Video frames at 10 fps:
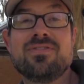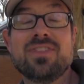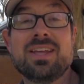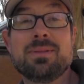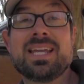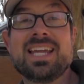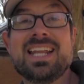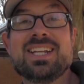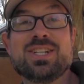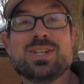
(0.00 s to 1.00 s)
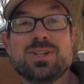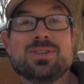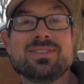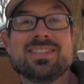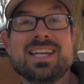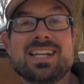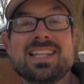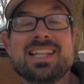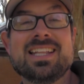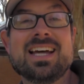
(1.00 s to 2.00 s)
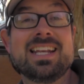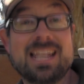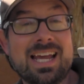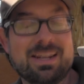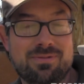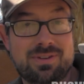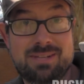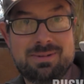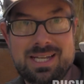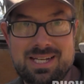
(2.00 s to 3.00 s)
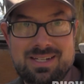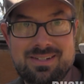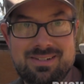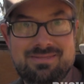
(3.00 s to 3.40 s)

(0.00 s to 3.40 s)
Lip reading: for them to get into, that I'd like for them to get into.